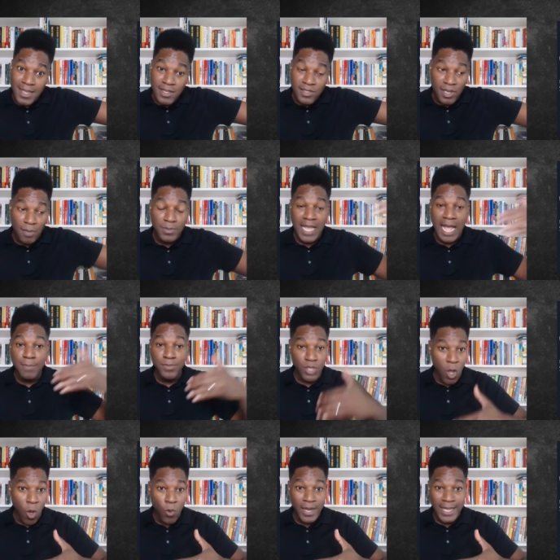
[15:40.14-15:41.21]
Sometimes
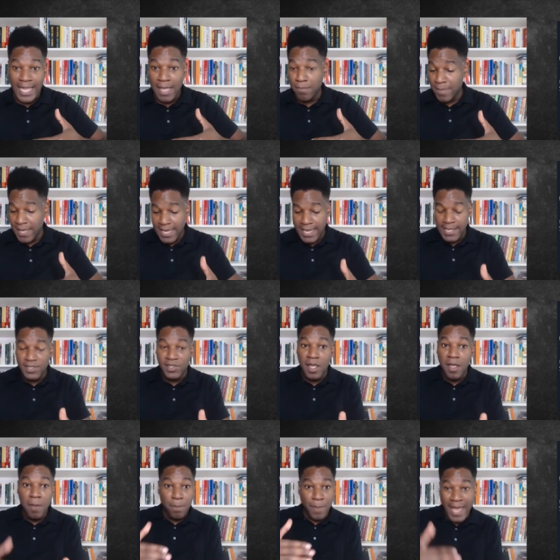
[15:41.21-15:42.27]
owning it means
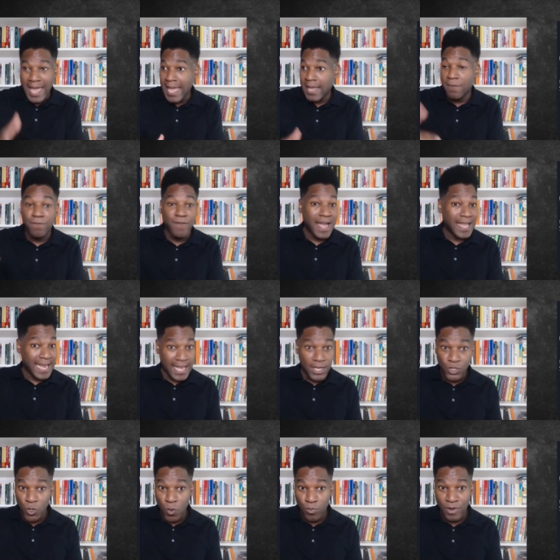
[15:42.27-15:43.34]
paying a
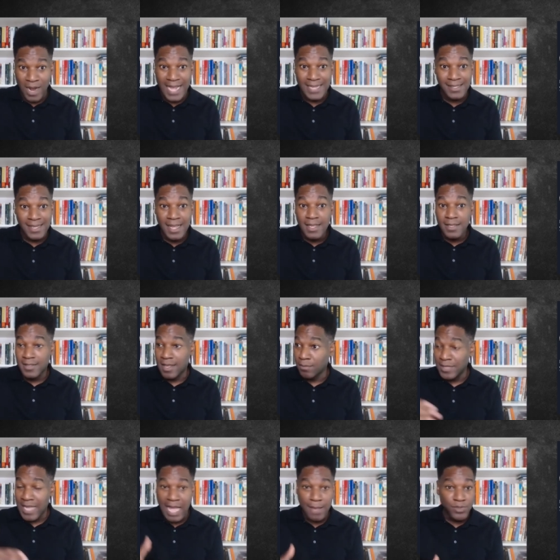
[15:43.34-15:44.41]
financial price.
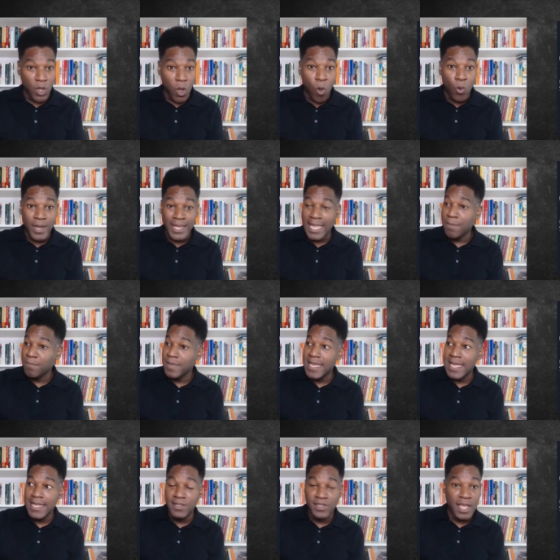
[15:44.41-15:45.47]
Sometimes owning it
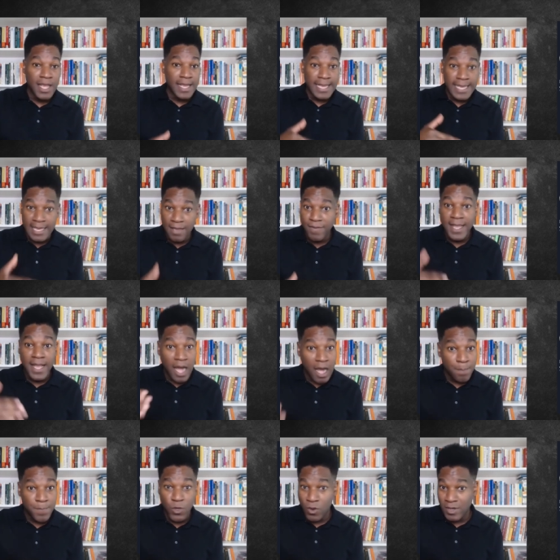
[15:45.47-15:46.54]
means giving
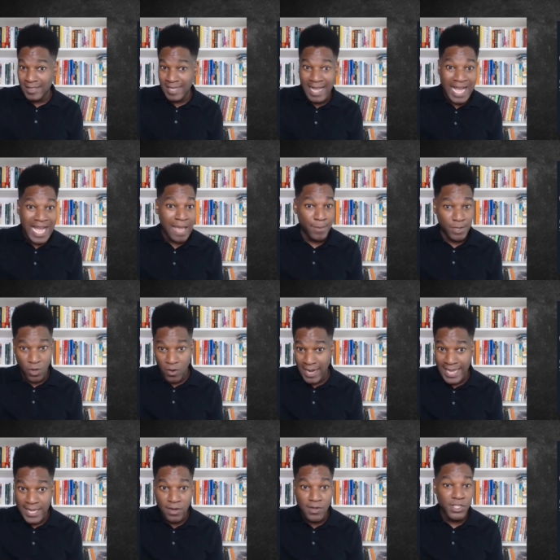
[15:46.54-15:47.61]
up your time and your
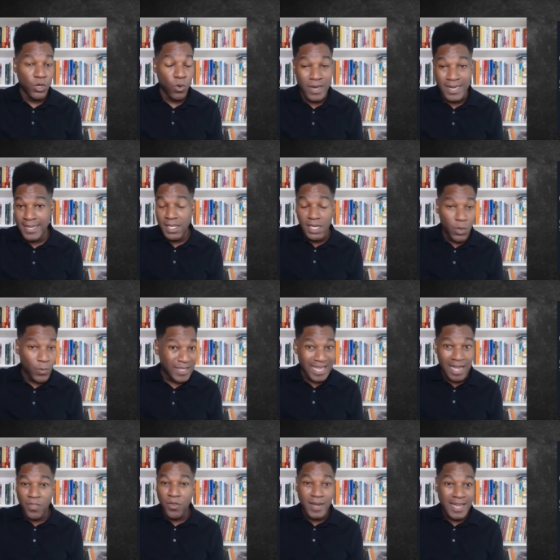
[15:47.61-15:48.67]
energy or dealing with
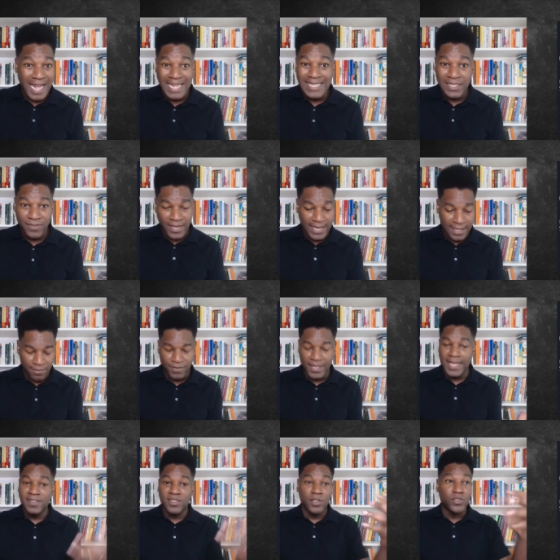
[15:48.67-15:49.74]
other kinds of
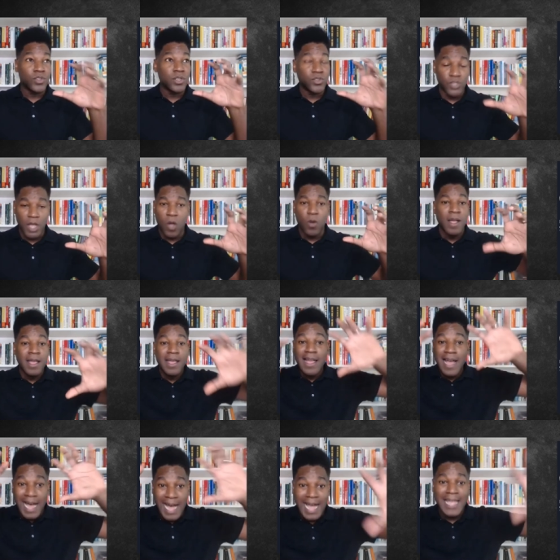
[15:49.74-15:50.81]
inconveniences. So
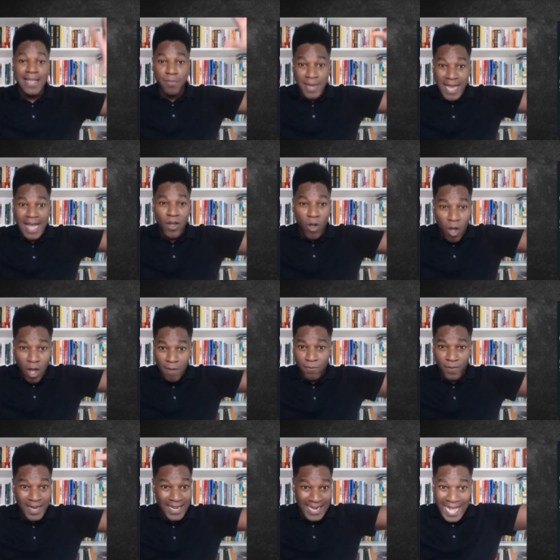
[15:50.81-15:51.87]
I am not
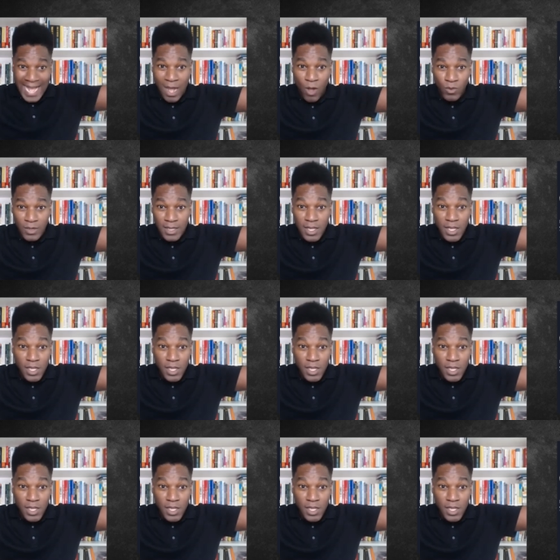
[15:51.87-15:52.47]
offering an out